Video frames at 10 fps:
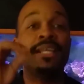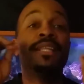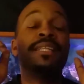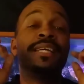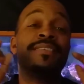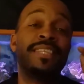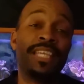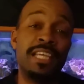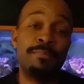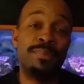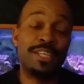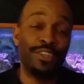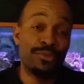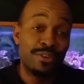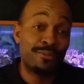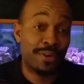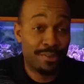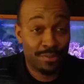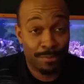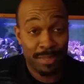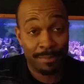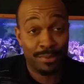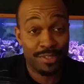Let's keep it universal, people.